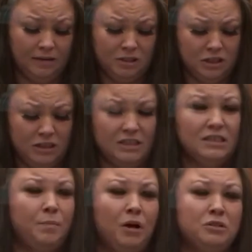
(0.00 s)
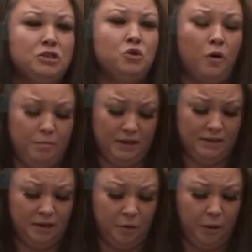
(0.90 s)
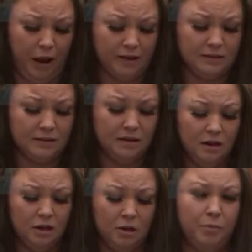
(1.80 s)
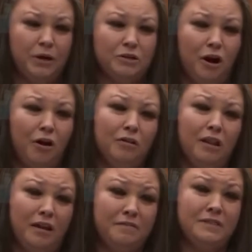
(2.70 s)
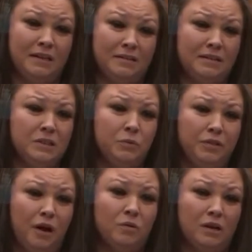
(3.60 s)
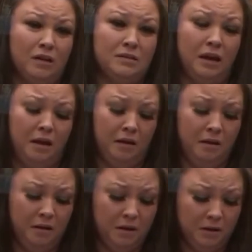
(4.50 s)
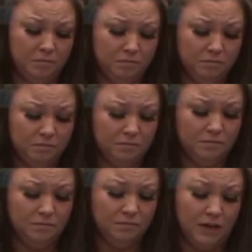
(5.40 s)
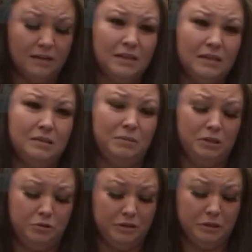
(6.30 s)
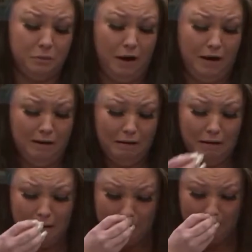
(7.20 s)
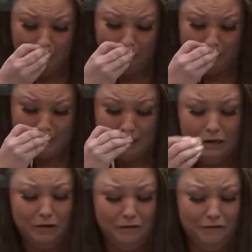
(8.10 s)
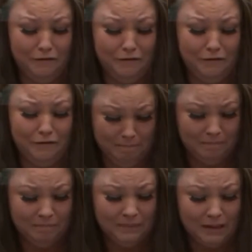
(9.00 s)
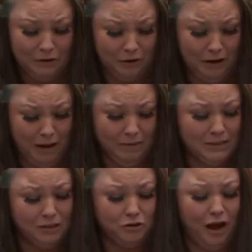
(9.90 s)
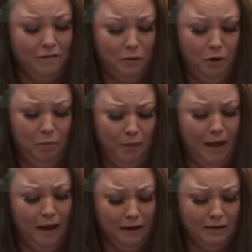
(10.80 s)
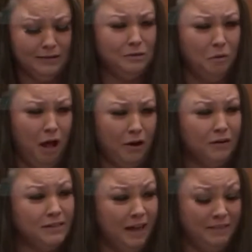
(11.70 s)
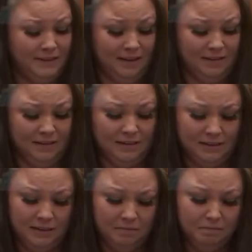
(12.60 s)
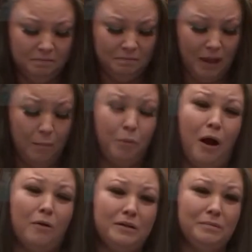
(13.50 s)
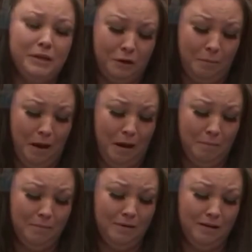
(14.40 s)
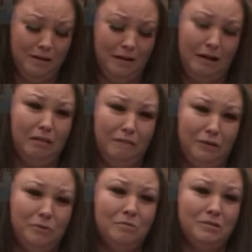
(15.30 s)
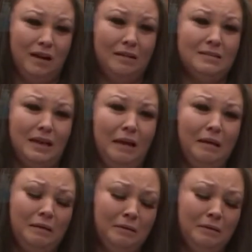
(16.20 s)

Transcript: It's just a small storm that's going to pass compared to our life sentence without Daunte. Daunte Demetrius Wright, I will continue to fight in your name until driving while black is no longer a death sentence. I'm proud to be your mom, and I love you, Daunte.